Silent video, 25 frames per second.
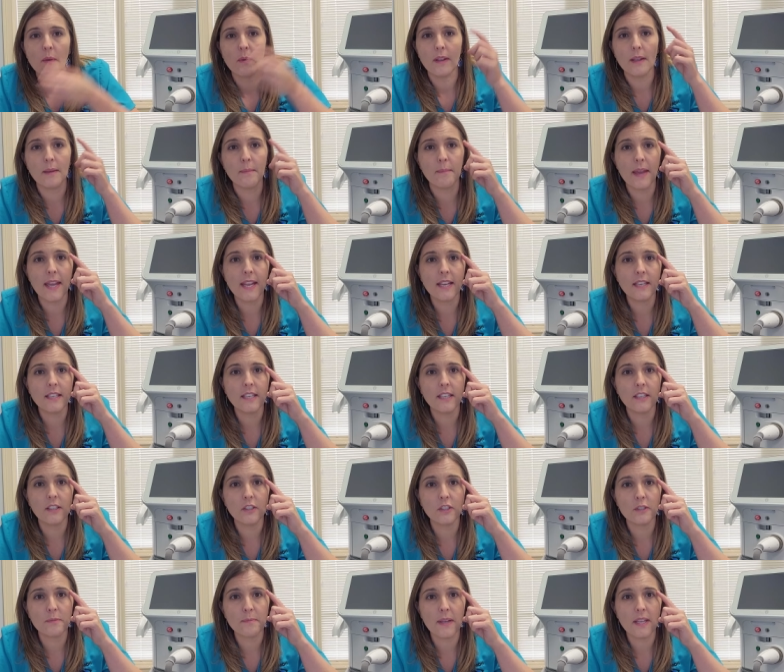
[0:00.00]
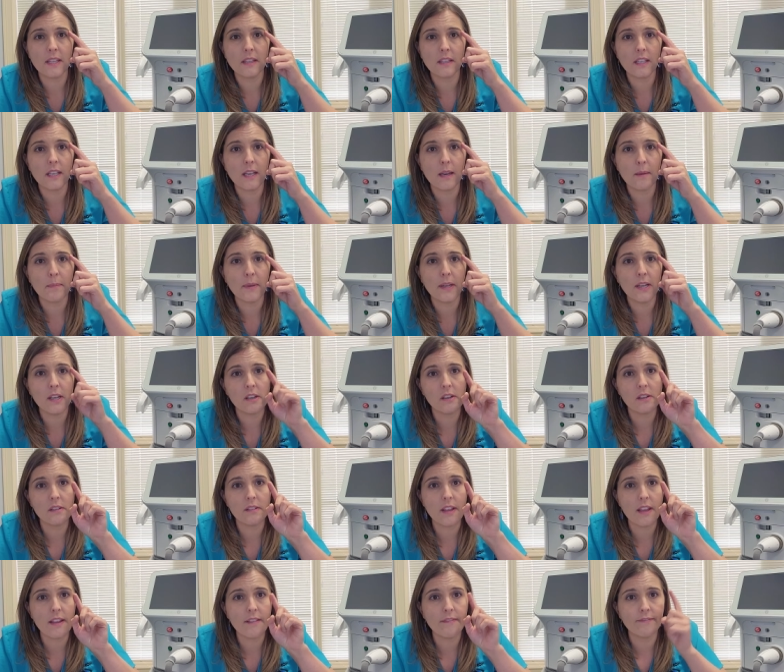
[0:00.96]
We make tears mainly up here.
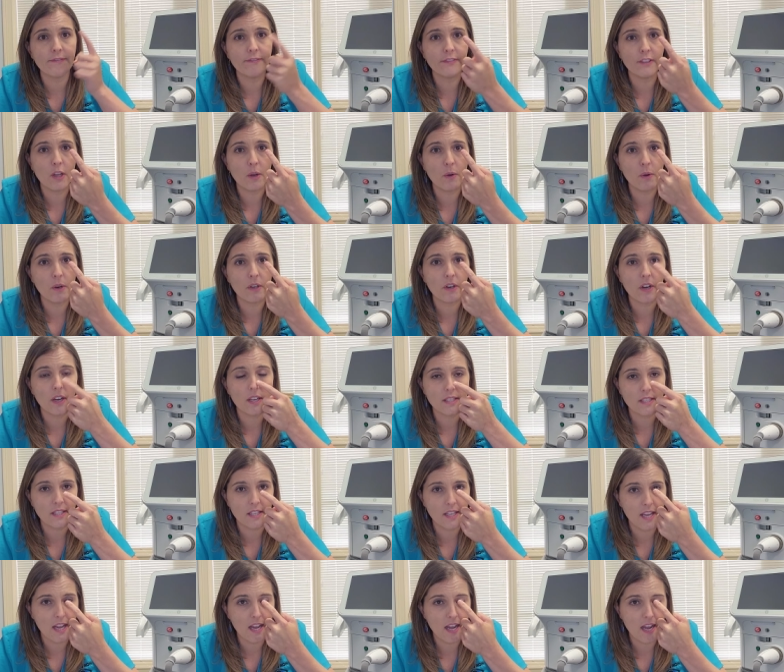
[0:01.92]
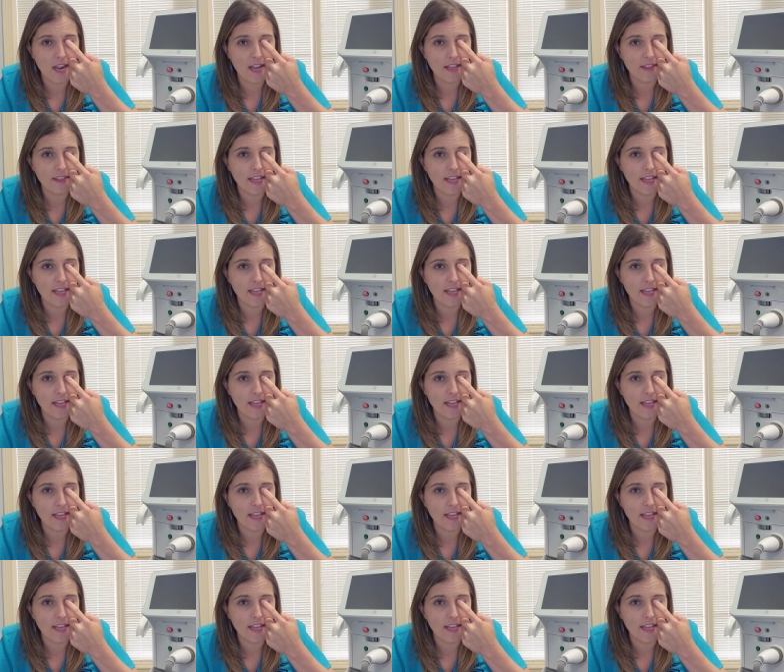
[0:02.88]
They flow across the eye.